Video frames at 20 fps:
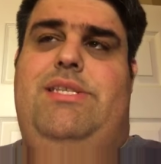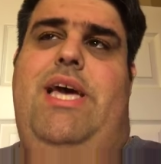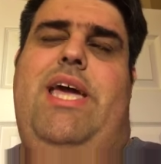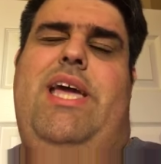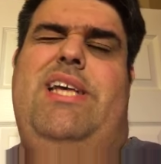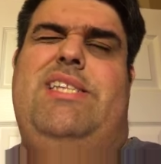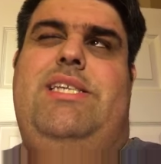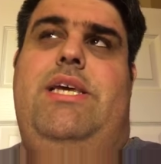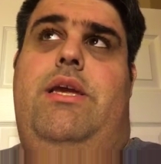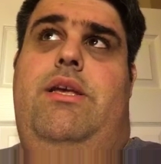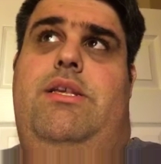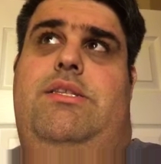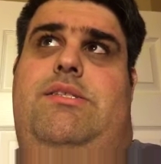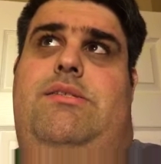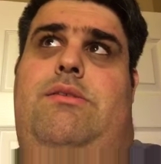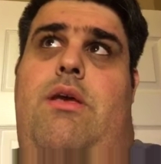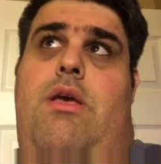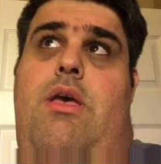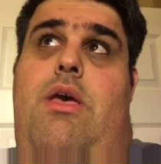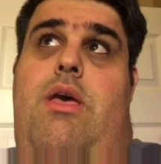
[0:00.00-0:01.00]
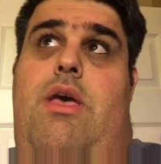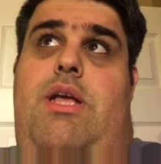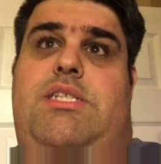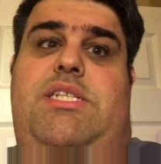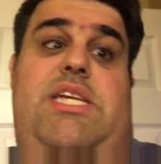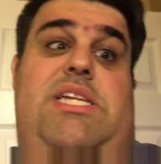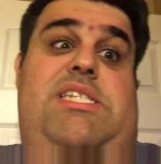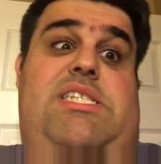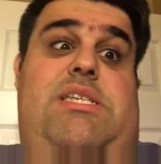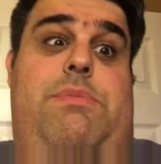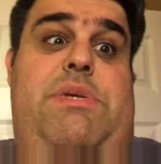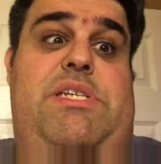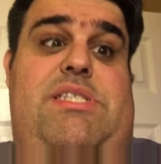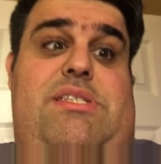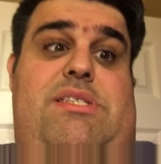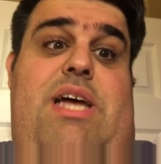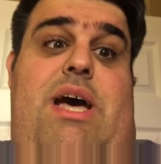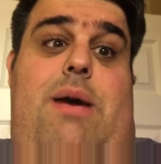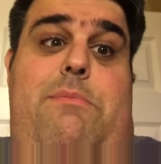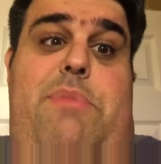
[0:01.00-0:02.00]
I guess 10 ECBs
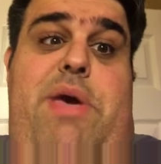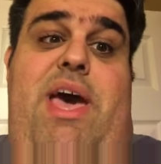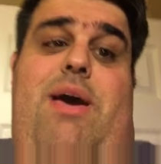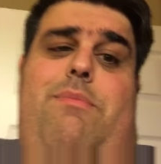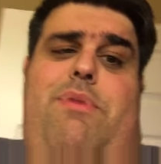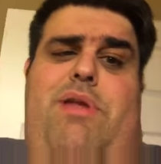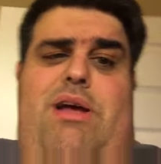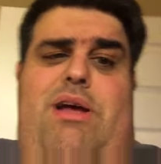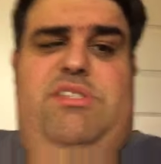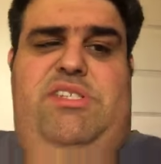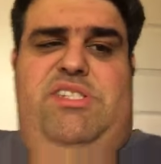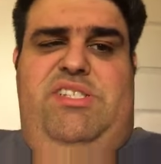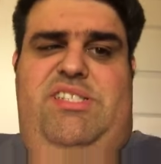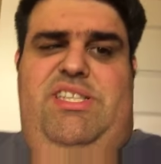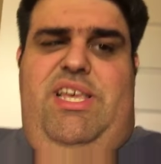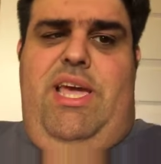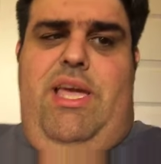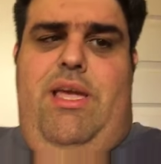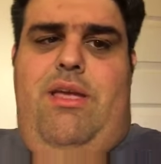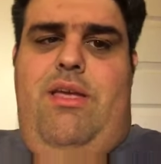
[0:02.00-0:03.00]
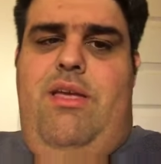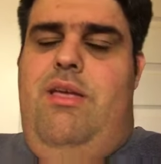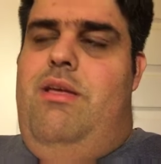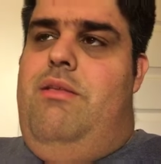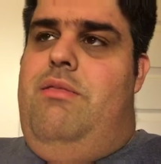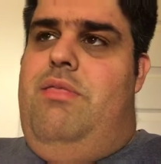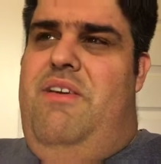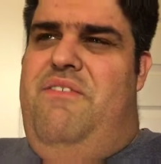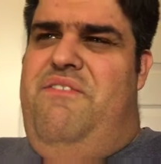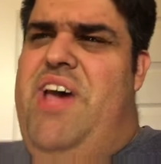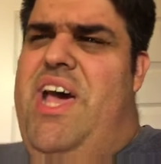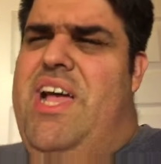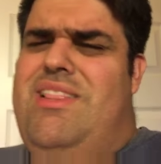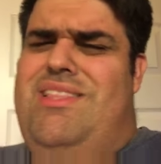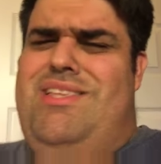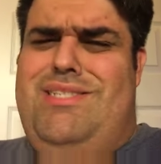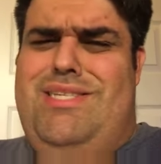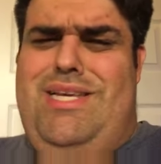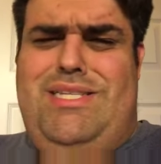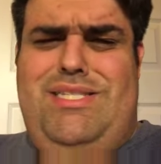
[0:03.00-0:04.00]
is not bad, but just like, the
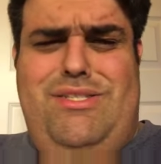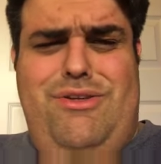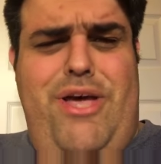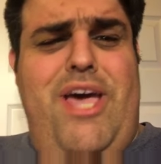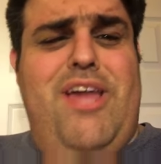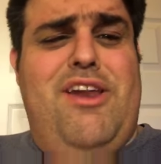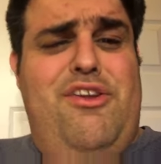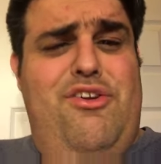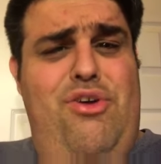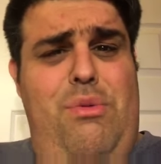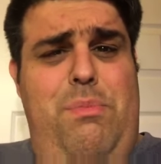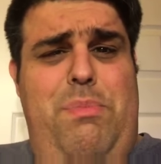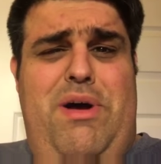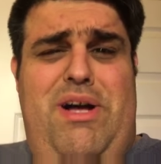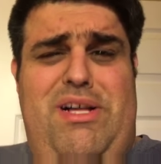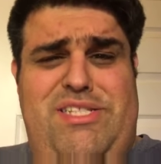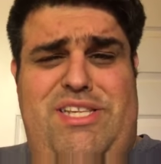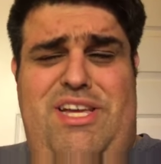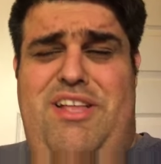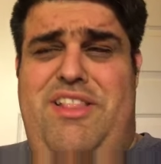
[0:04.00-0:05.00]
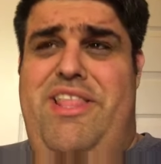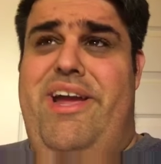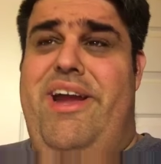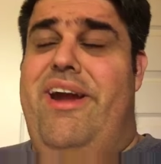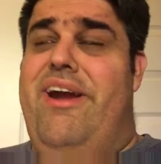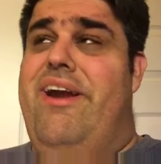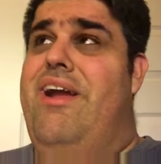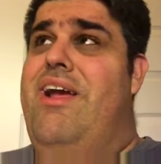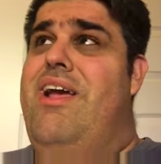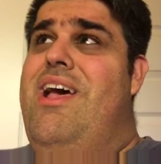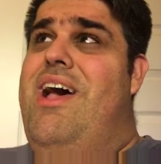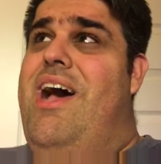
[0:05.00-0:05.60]
fact is I still had coupons on there.